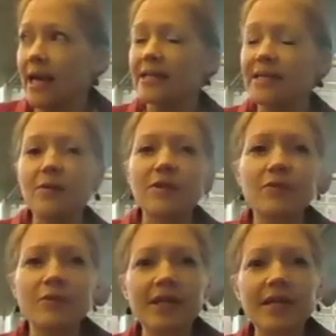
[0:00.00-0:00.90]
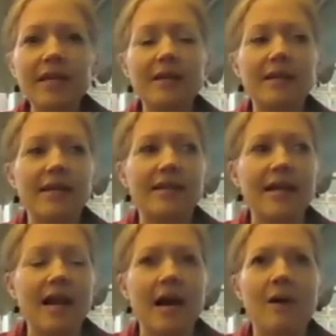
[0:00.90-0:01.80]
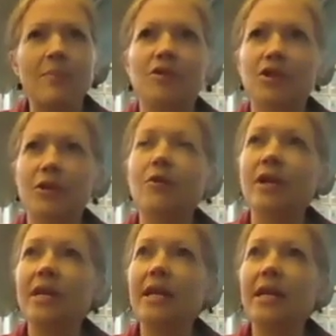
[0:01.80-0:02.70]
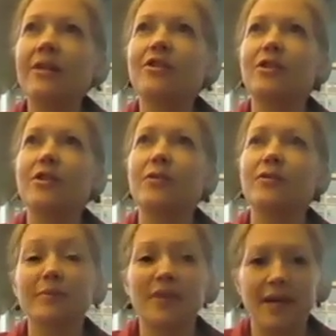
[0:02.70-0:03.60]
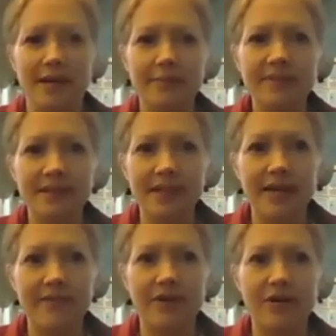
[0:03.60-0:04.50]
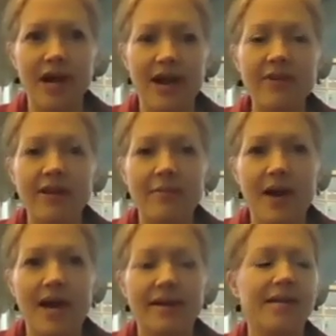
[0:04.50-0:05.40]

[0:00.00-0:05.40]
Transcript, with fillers: And so it's really like that opportunity to sometimes, like if you're having a bad